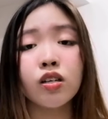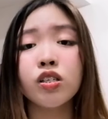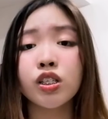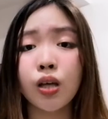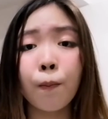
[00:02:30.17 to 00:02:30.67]

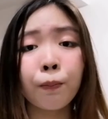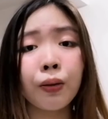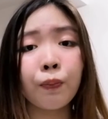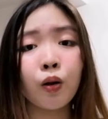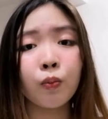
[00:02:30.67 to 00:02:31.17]
Some
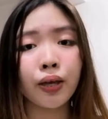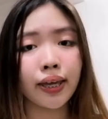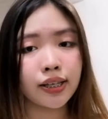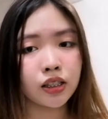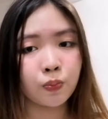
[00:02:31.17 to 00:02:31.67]
people may
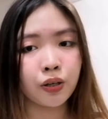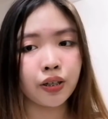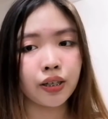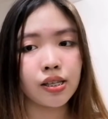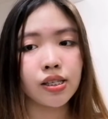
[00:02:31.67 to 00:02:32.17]

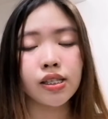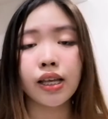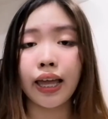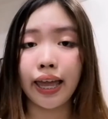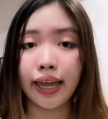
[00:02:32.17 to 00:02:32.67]
experience
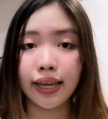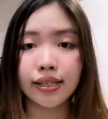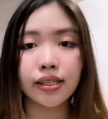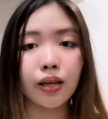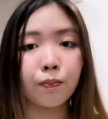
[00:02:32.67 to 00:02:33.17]

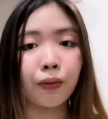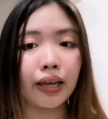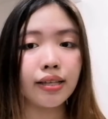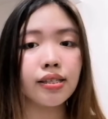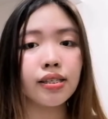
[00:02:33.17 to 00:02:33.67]
aches and
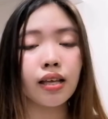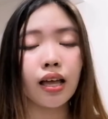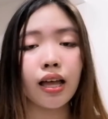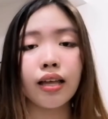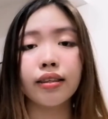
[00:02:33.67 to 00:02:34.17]
pains,
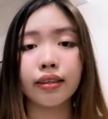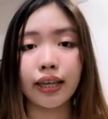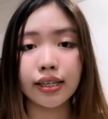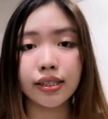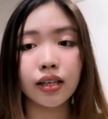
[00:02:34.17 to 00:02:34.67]

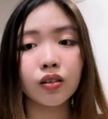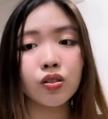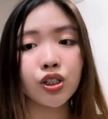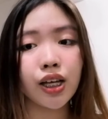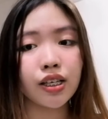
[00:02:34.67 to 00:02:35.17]
nasal
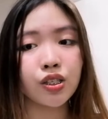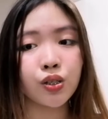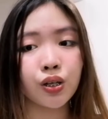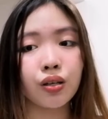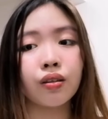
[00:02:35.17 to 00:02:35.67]

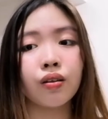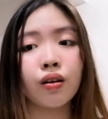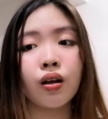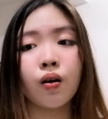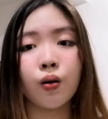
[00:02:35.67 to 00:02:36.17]
congestion,
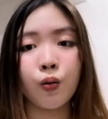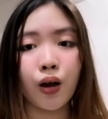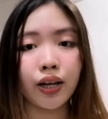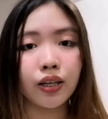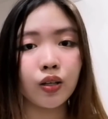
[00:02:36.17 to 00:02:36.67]

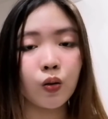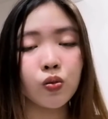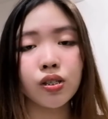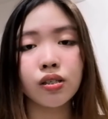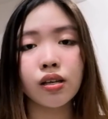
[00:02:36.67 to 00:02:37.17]
runny
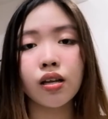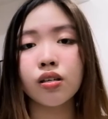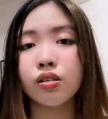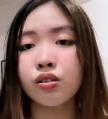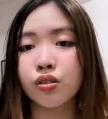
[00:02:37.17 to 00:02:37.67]
nose,
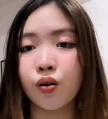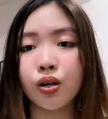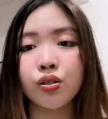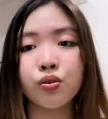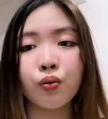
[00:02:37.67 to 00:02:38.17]

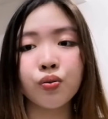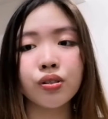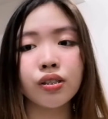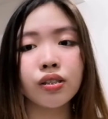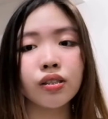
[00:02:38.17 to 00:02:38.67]
sore throat,
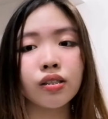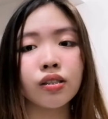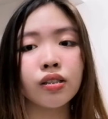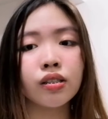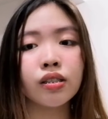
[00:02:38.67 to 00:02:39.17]

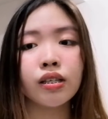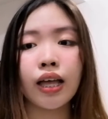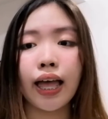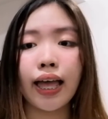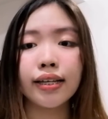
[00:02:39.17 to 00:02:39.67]

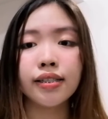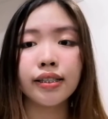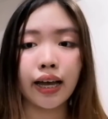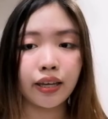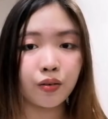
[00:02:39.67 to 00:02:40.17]
and
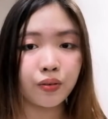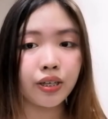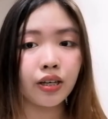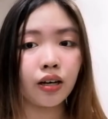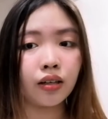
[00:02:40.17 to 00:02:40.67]

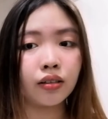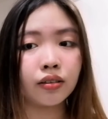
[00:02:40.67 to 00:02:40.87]
diarrhea.